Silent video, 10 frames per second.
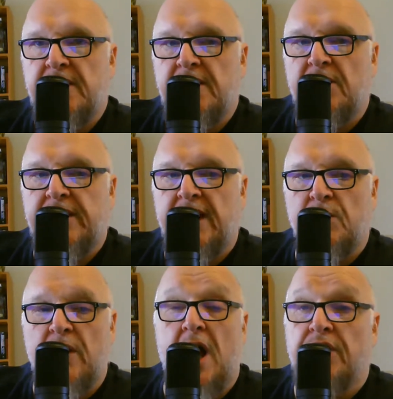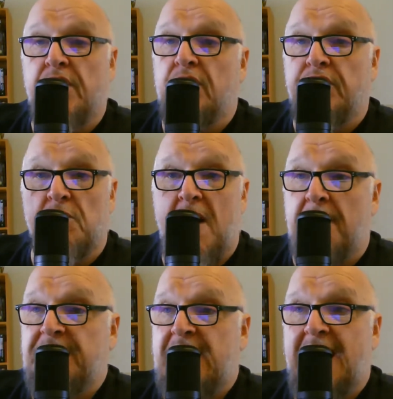Okay, we all know your
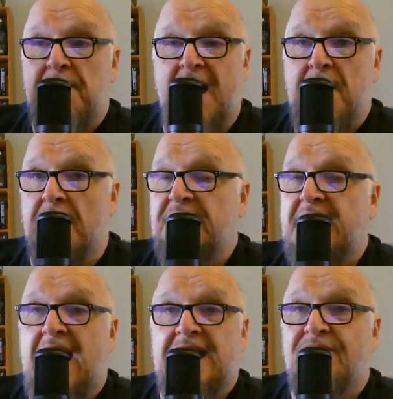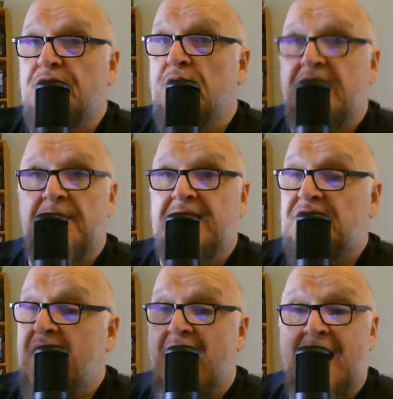mom and dad, my mom and dad, even though they may
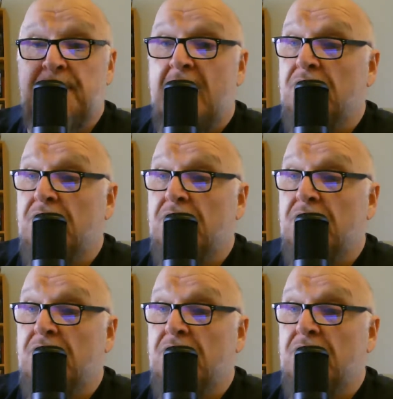say, I'm not